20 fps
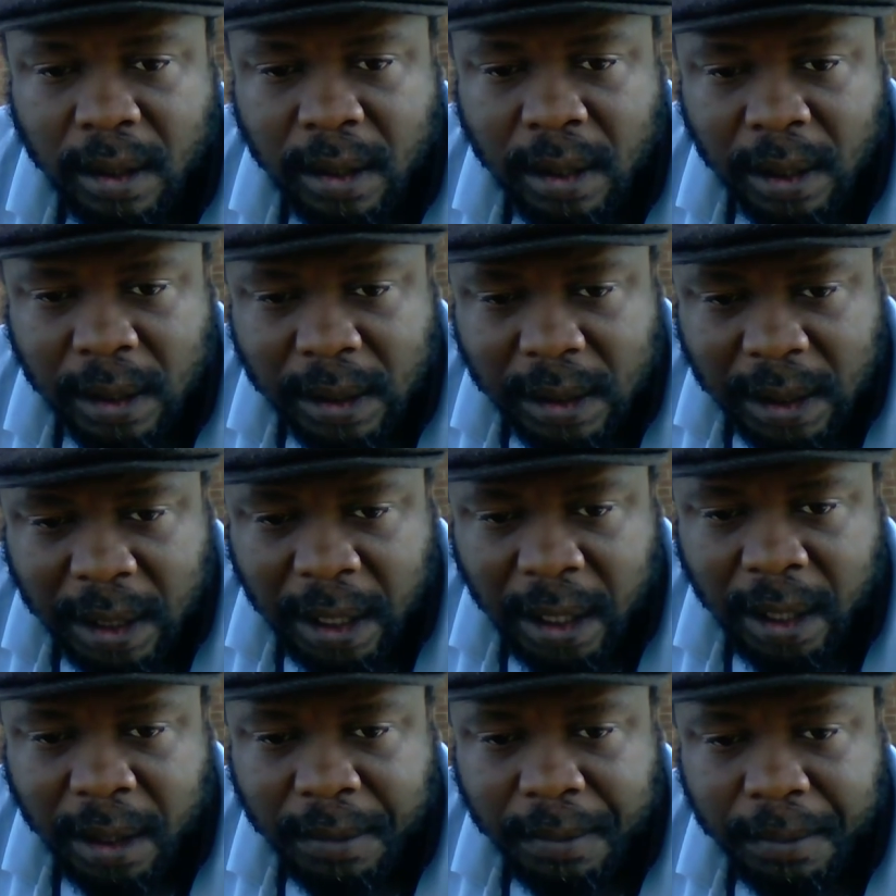to
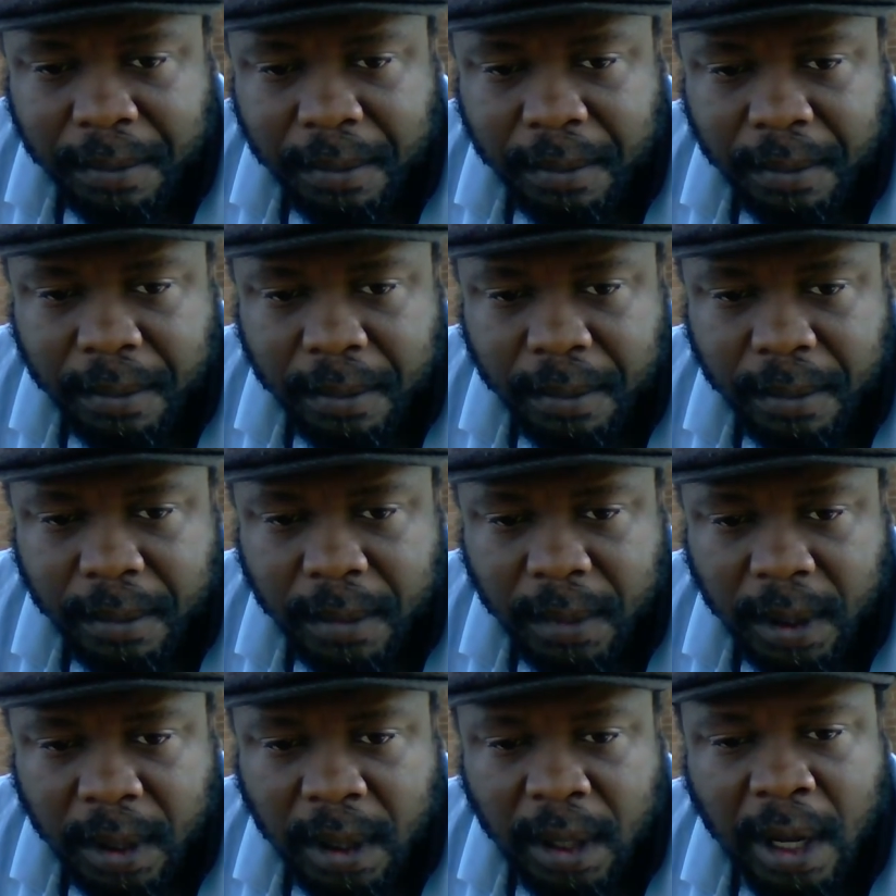see it
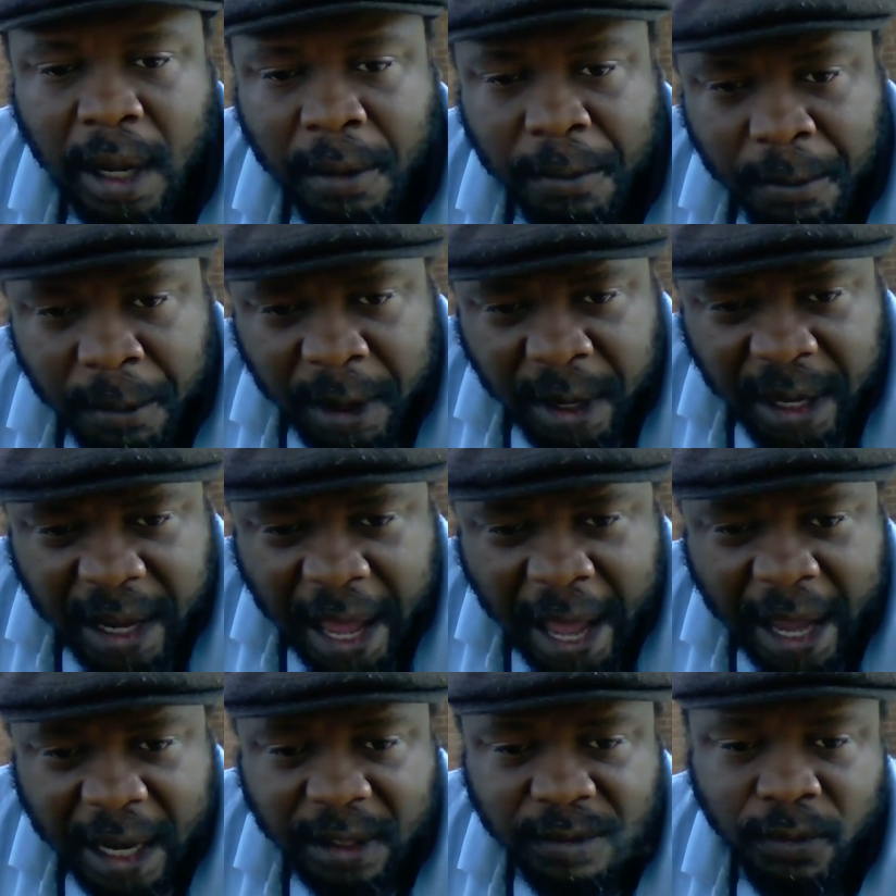and read
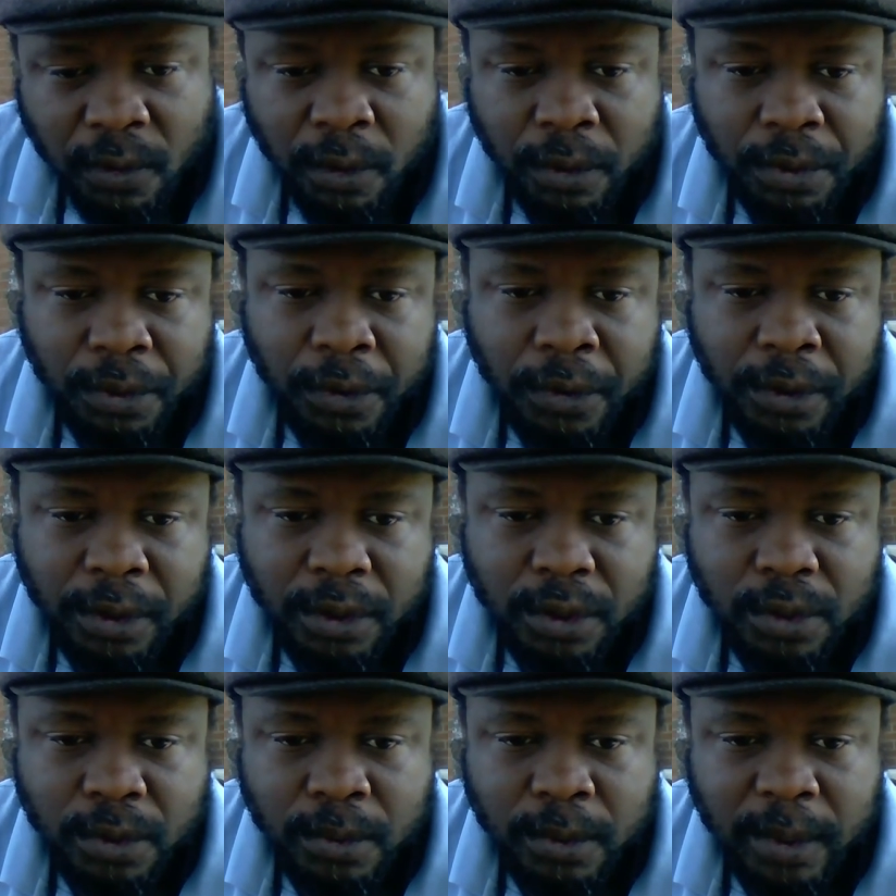Acts
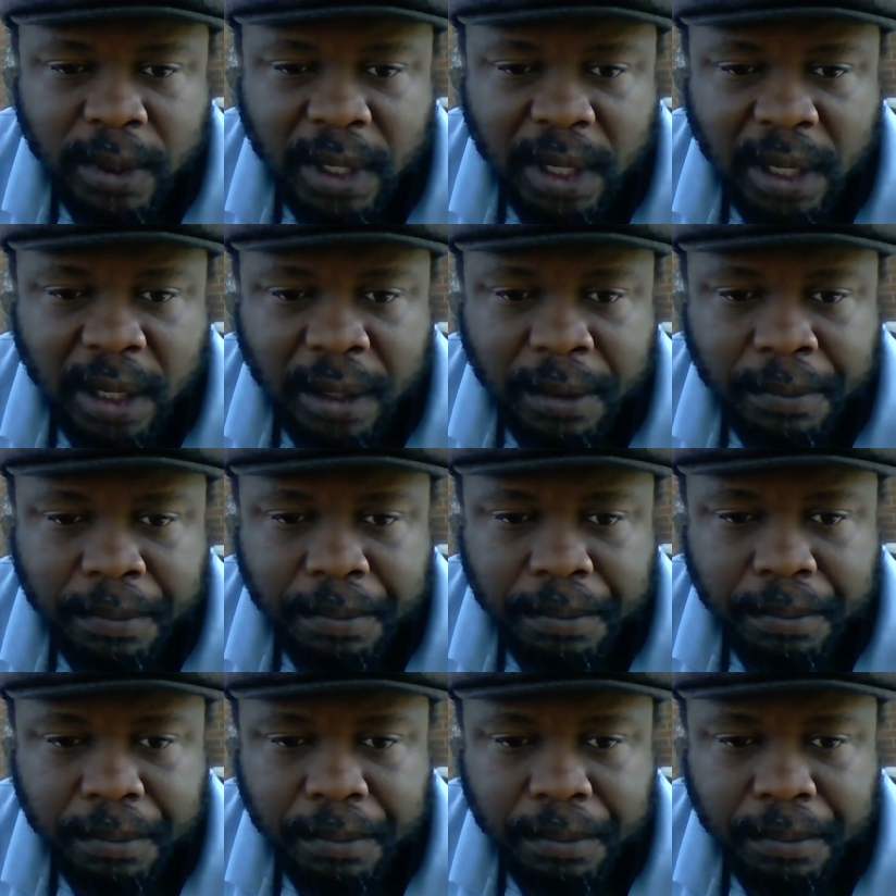4:32 again.